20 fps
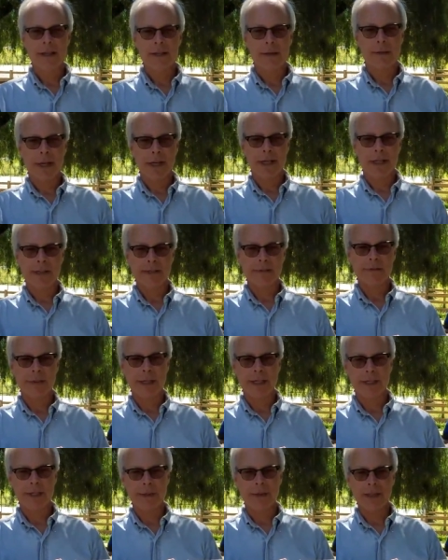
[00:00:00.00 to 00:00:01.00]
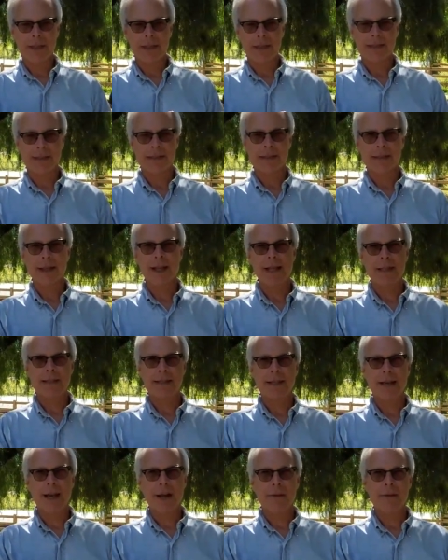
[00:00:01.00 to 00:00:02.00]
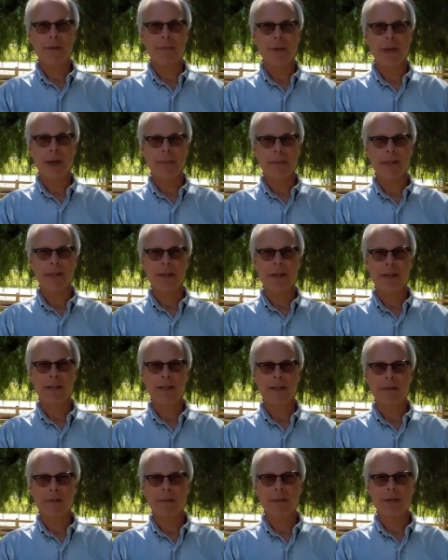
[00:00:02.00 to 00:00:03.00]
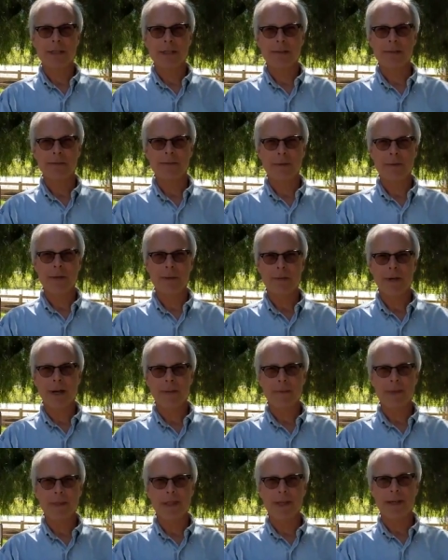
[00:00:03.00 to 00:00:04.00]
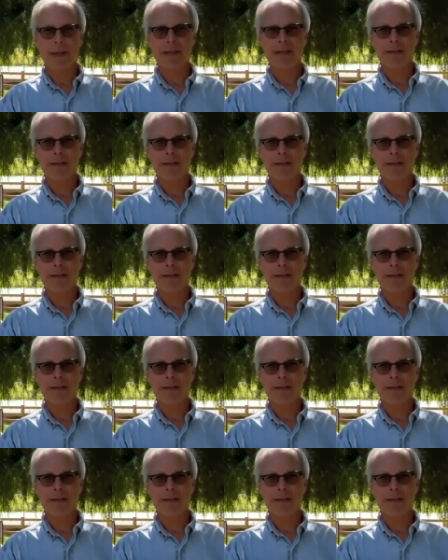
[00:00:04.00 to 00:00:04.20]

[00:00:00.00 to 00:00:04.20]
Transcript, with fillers: the rate of increase is less now with Obamacare than it was before Obamacare.